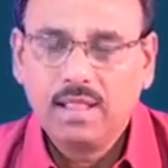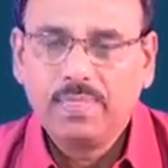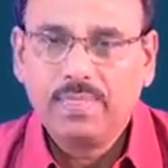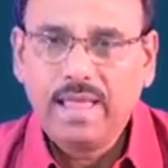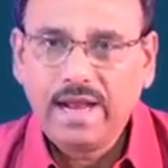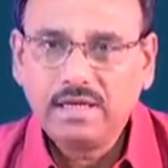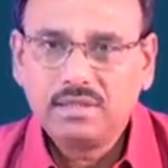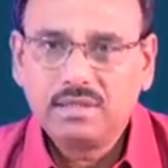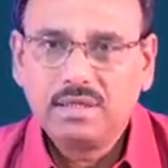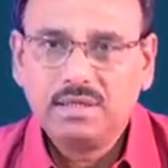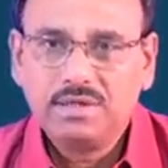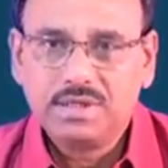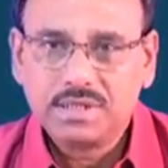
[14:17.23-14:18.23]
that
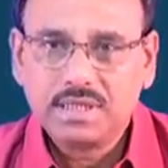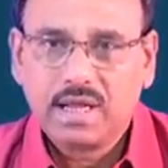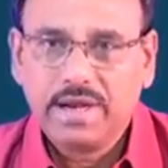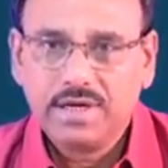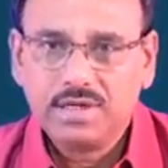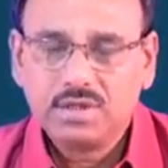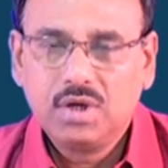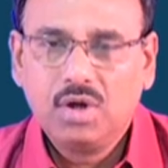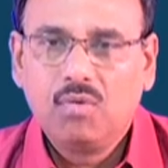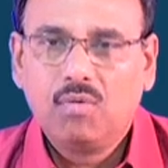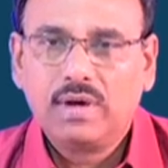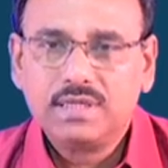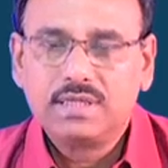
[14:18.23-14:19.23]
decides
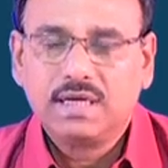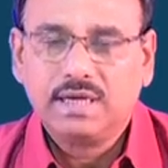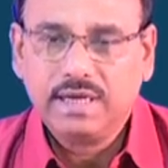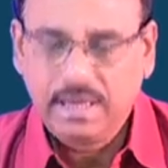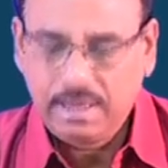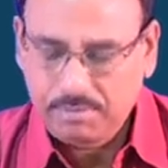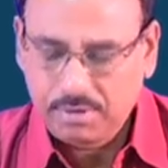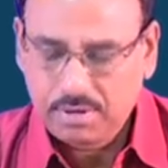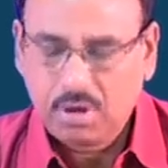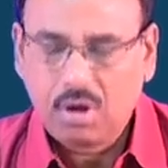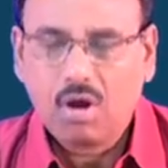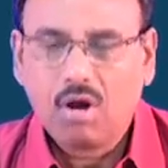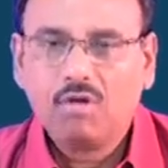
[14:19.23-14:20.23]
what is the depth
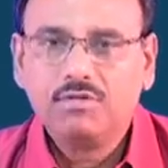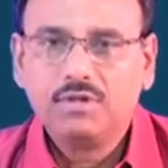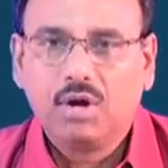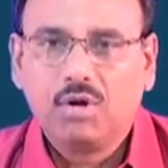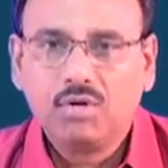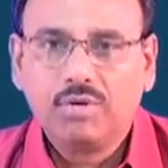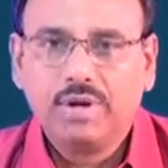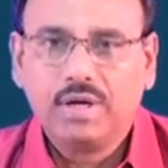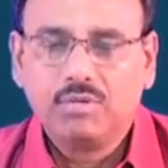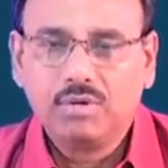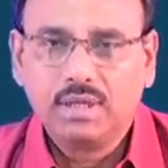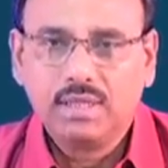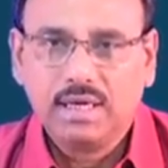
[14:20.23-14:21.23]
of the
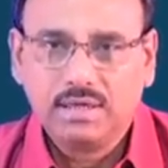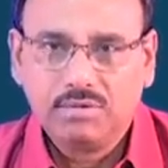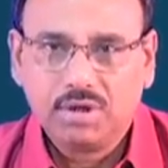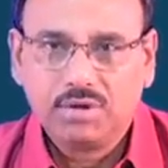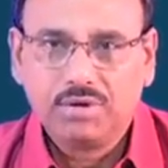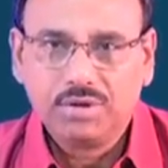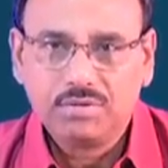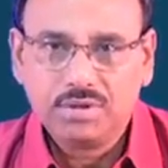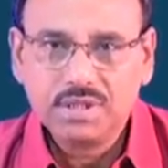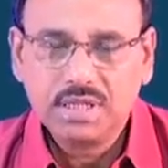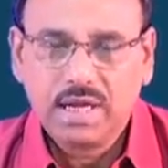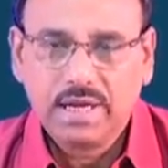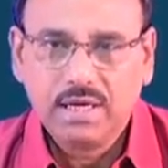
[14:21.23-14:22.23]
autoencoder that you are going to
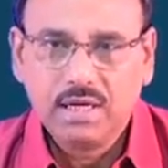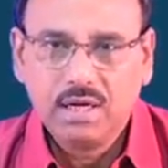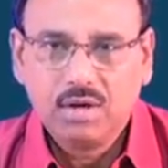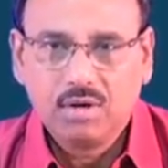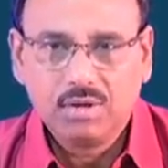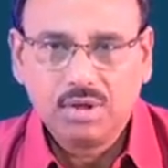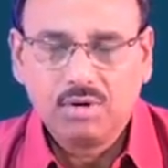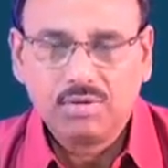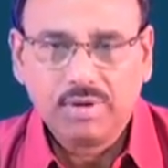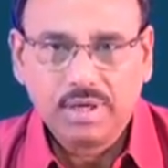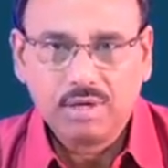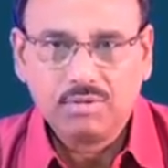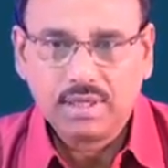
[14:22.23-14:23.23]
design or the
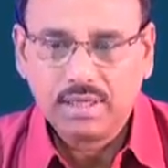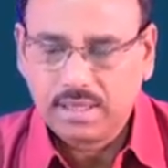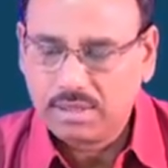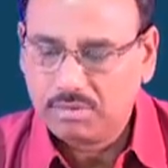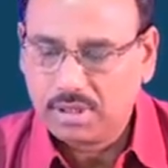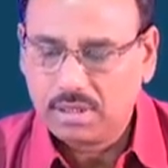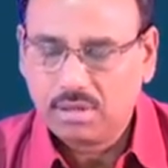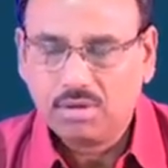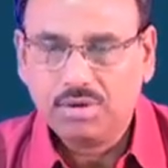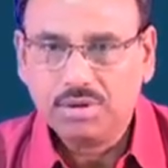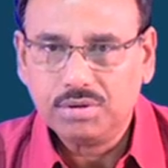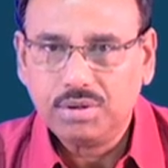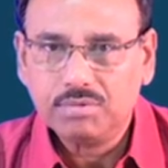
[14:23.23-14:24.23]
autoencoder that you are
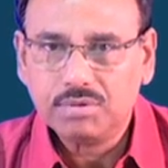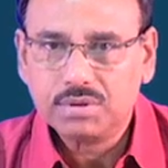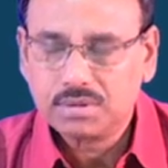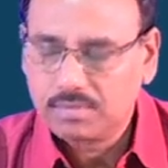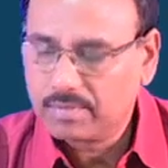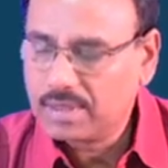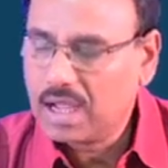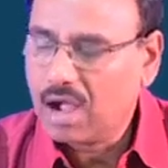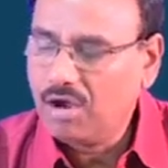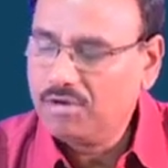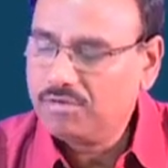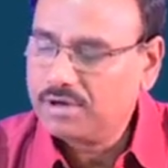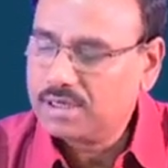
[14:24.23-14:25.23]
going to use.
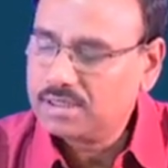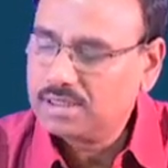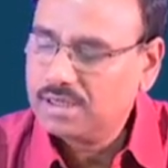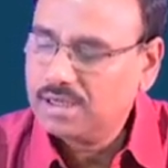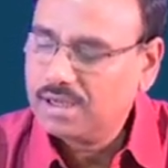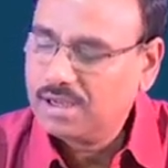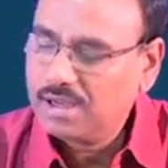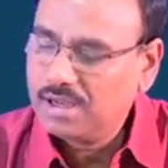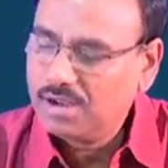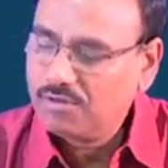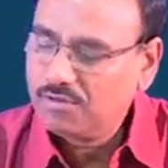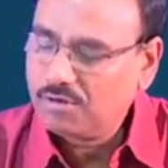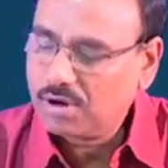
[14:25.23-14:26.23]
However,
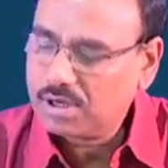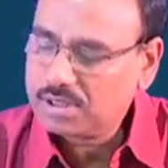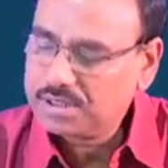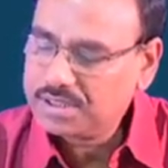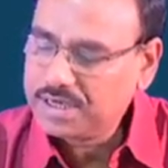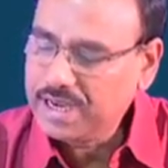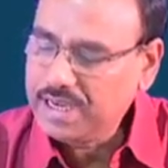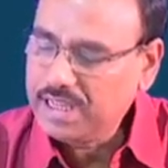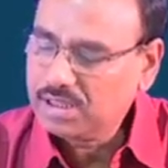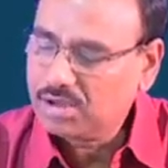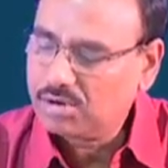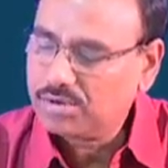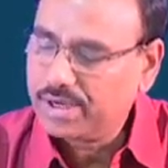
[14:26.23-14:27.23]
for training
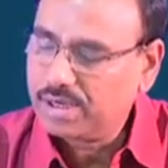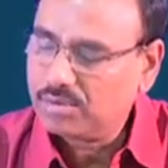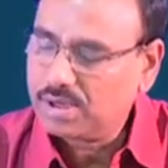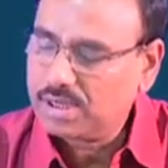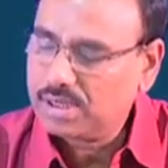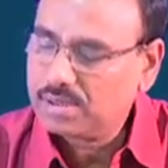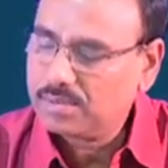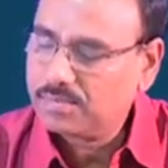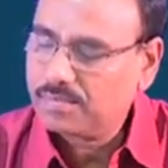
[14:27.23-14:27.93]
the autoencoder,